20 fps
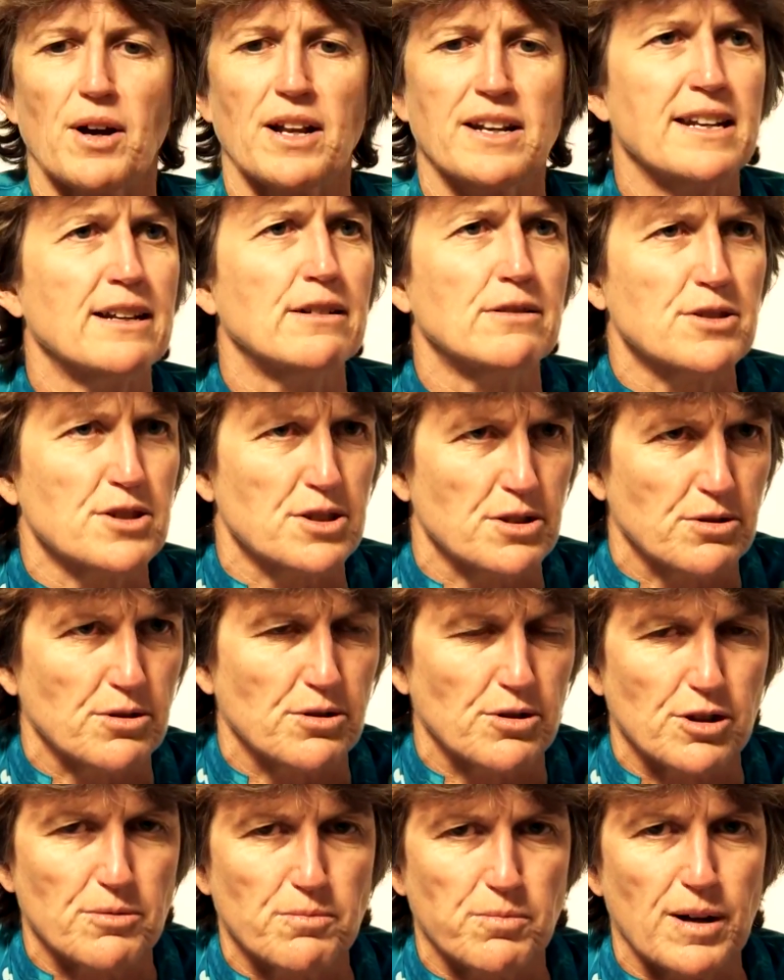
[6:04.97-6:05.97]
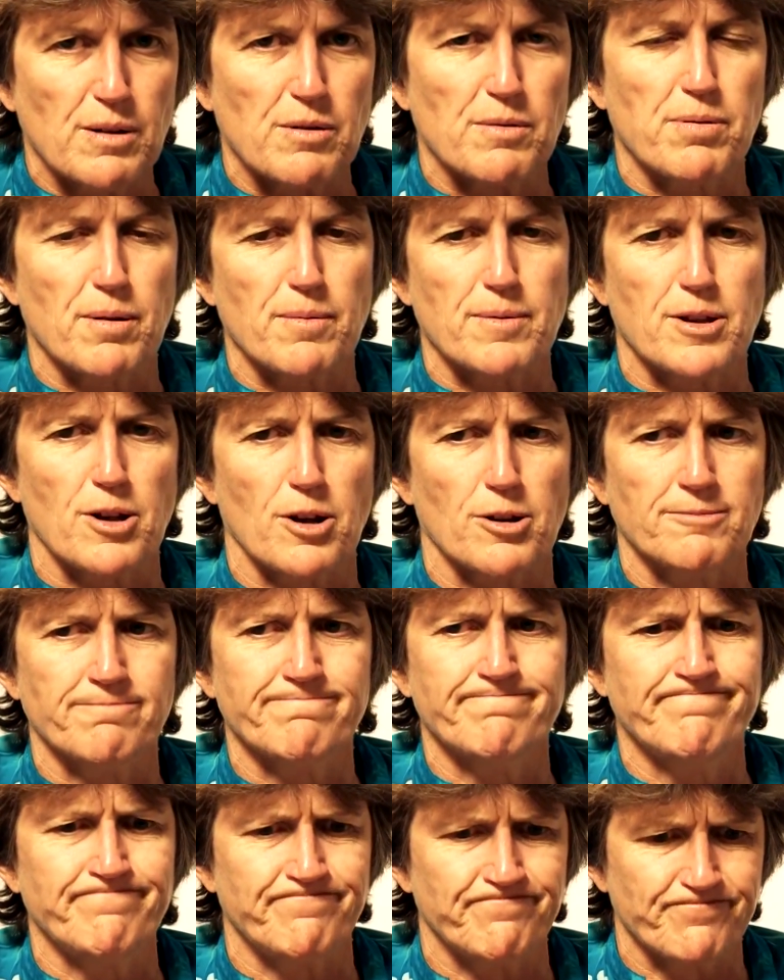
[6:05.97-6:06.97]
Nelson group, we would probably go,
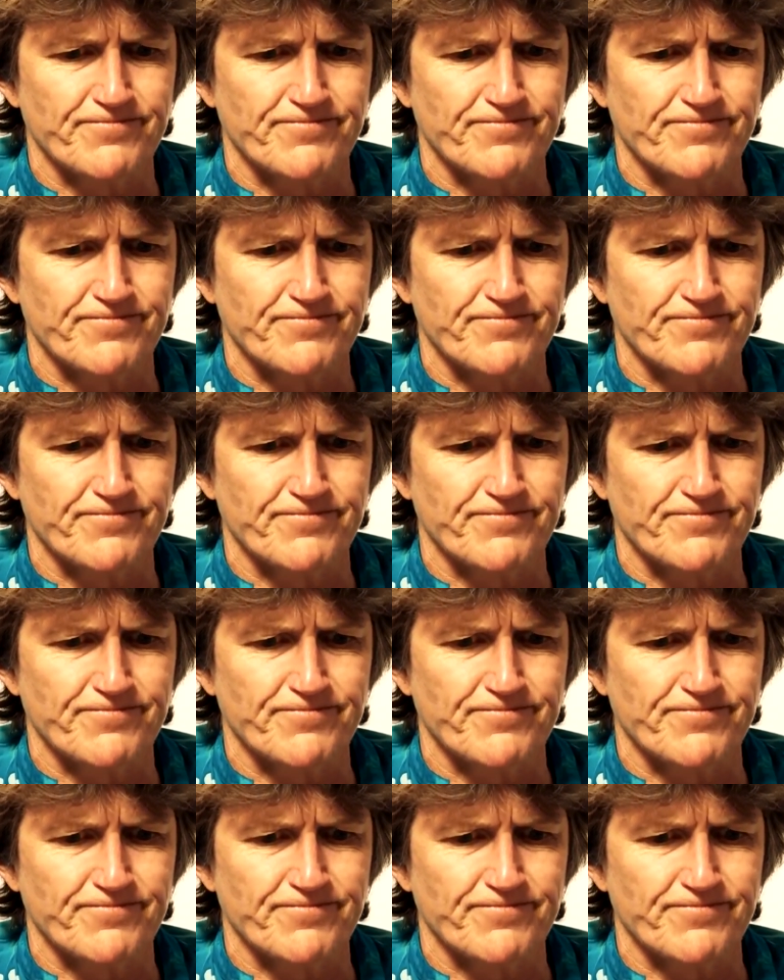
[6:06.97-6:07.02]
hmm.